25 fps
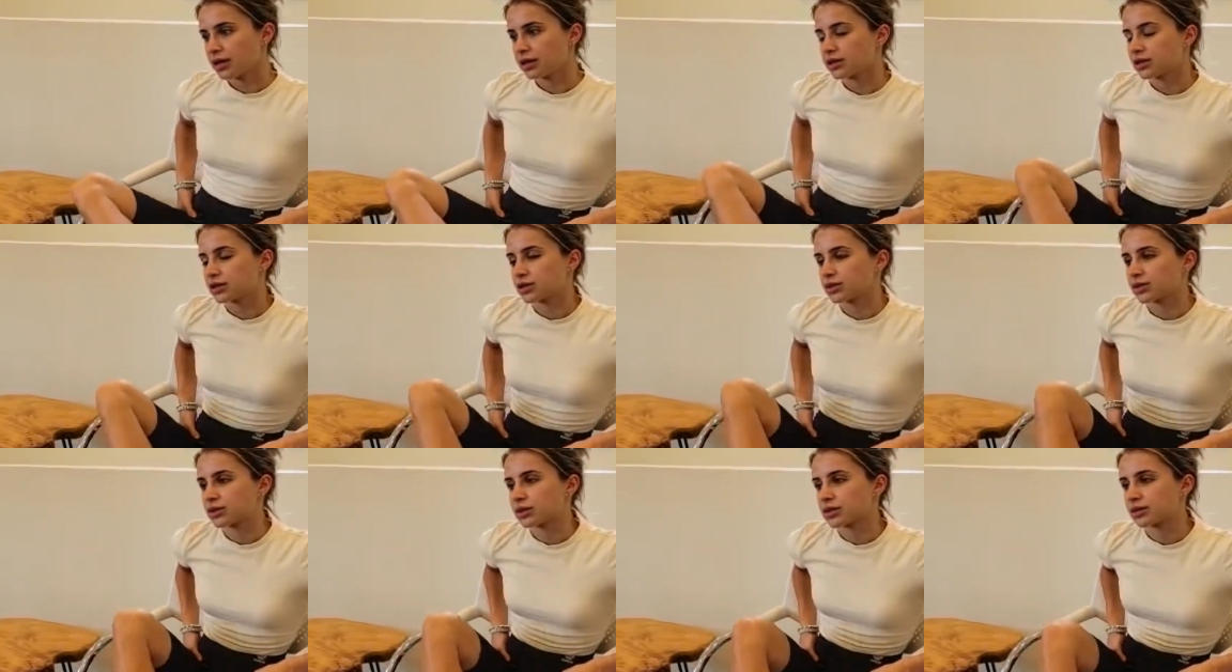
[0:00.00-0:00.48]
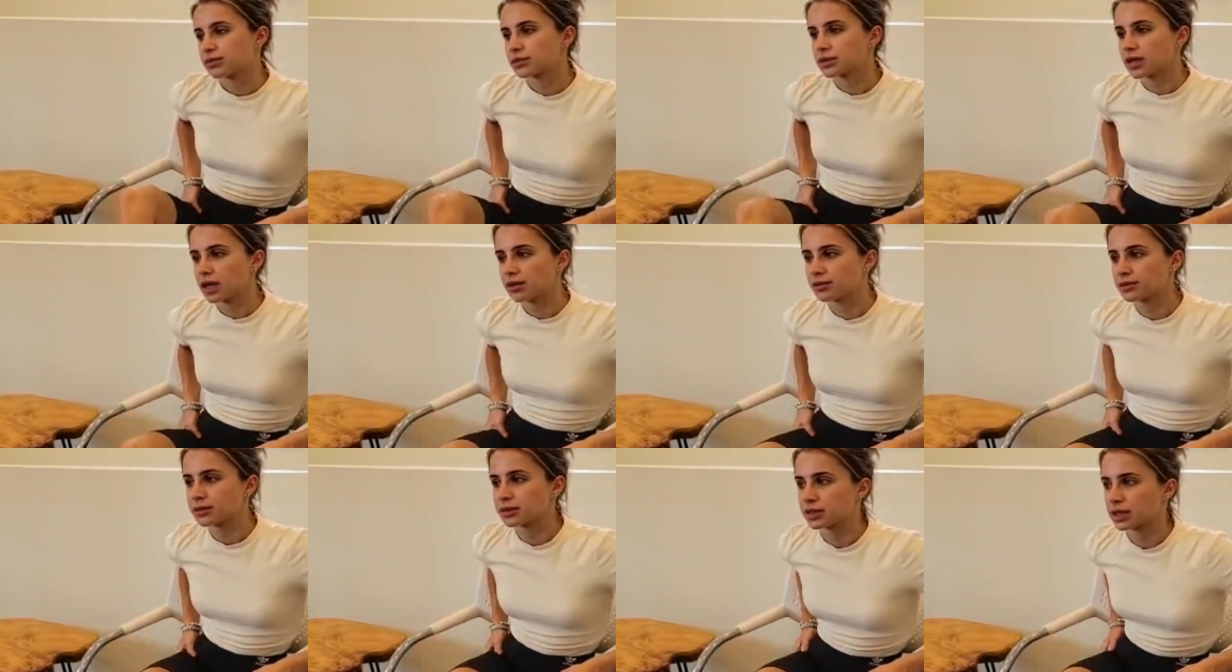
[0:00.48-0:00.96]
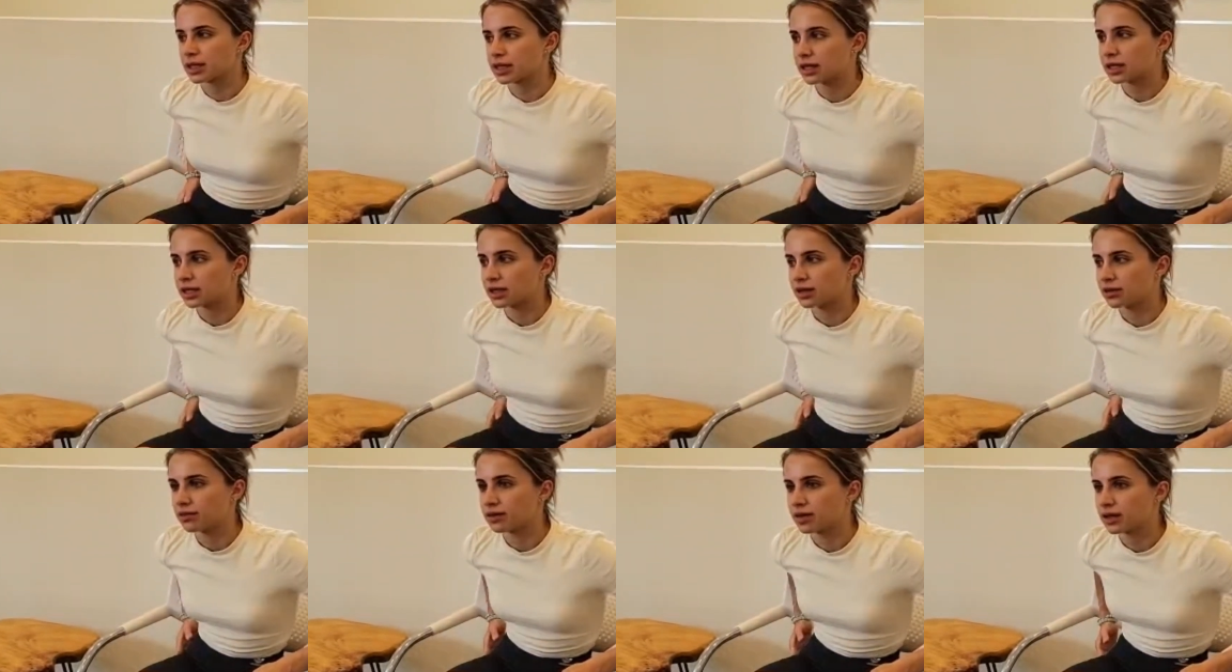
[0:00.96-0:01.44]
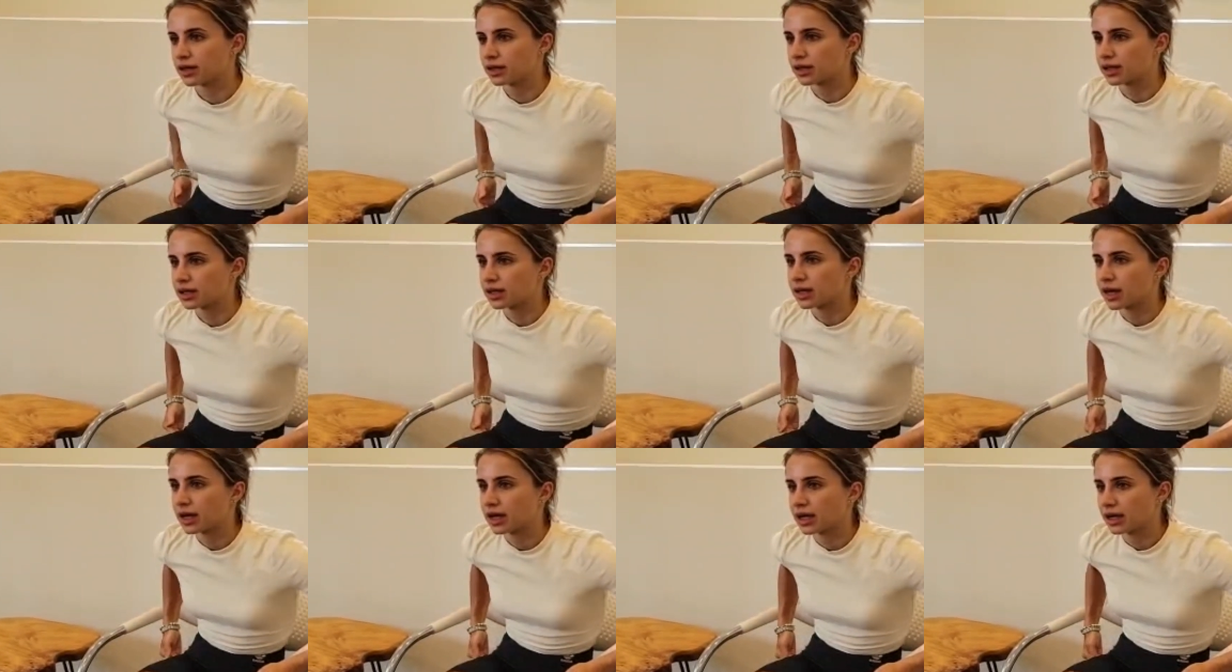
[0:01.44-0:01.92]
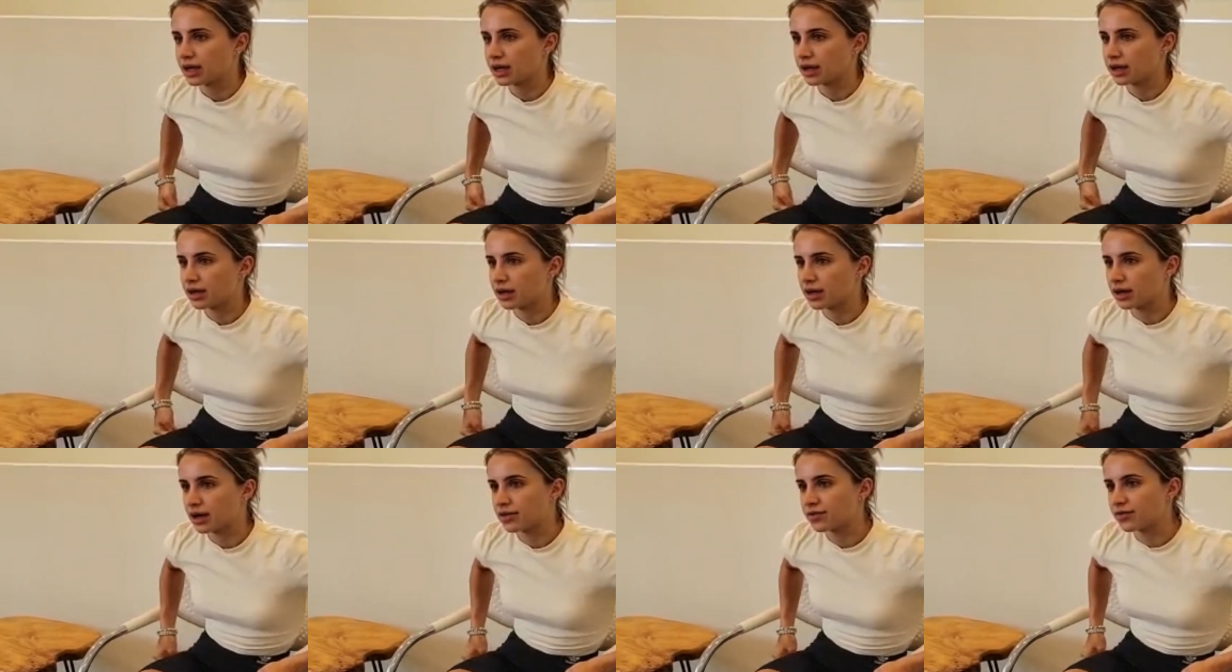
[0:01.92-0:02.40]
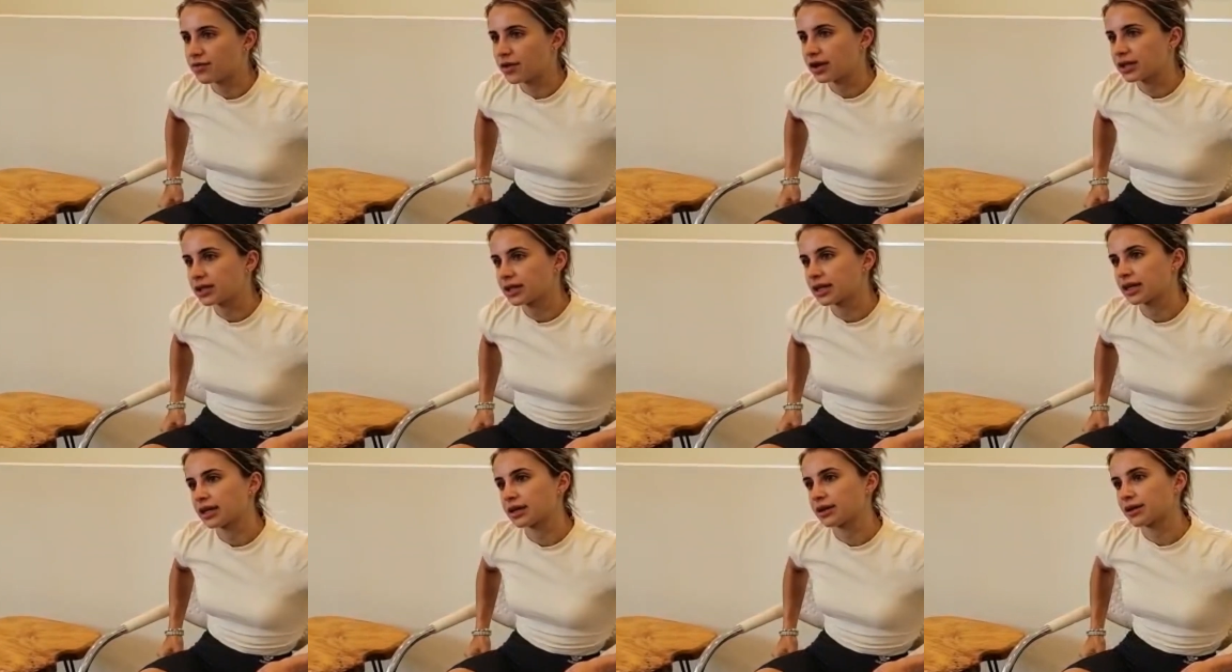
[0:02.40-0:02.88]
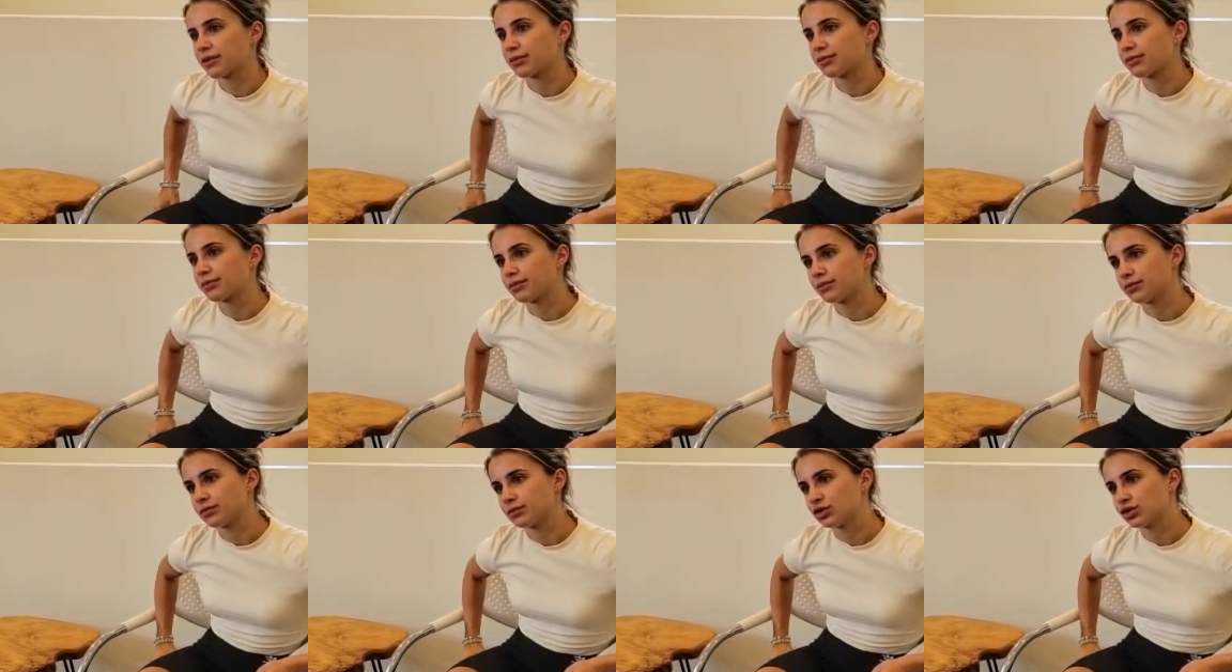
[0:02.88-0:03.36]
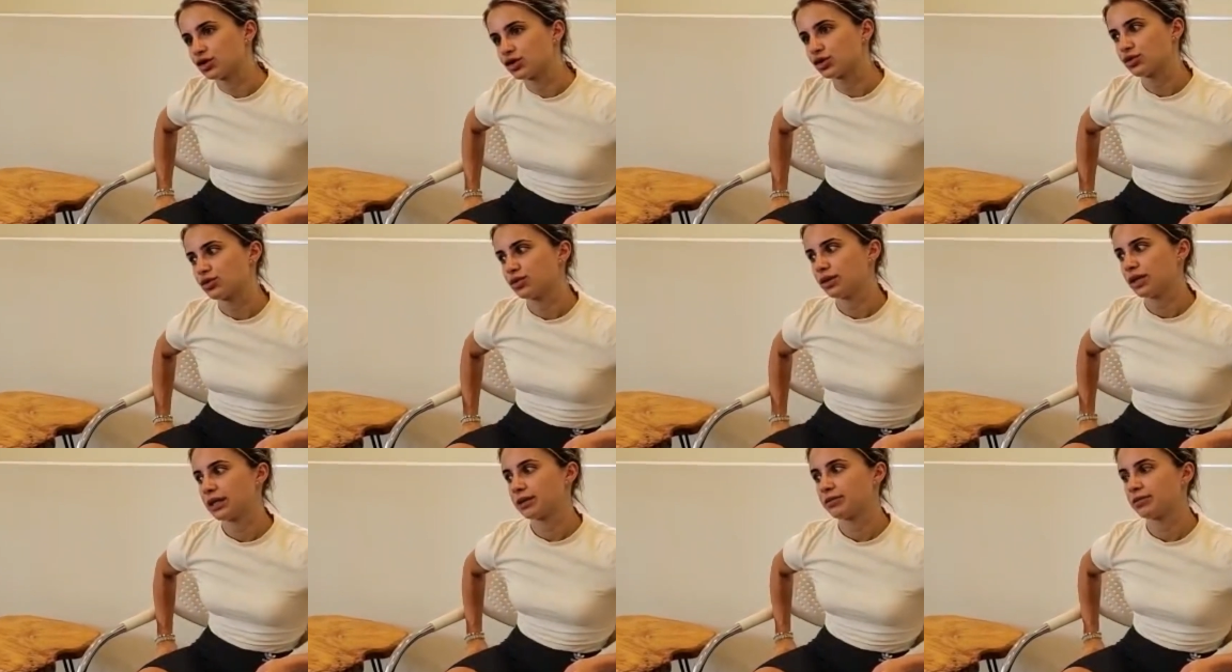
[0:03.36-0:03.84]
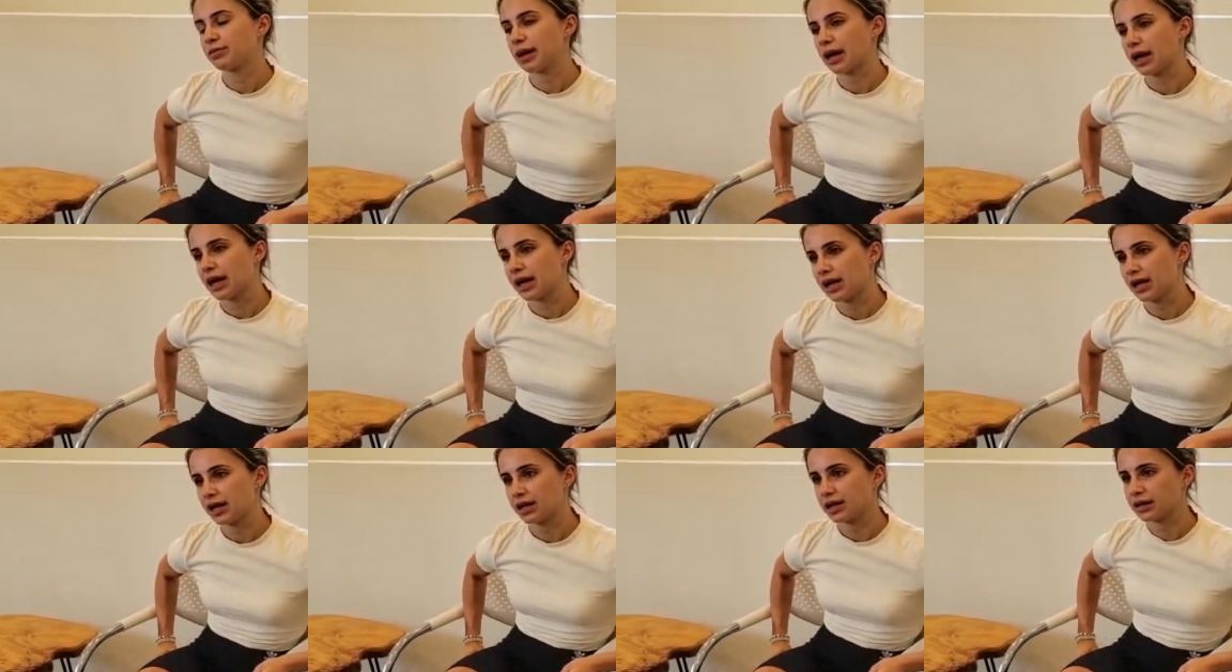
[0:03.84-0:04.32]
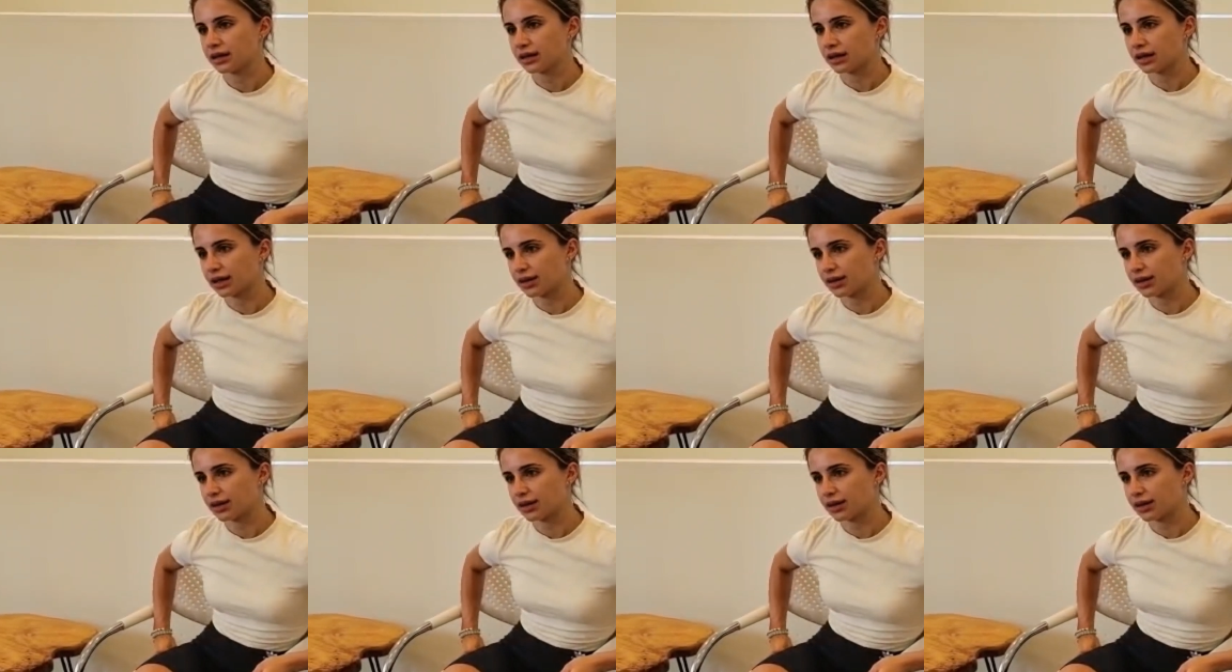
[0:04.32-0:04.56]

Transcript: So sometimes, like even in the night, I find like shooting pain.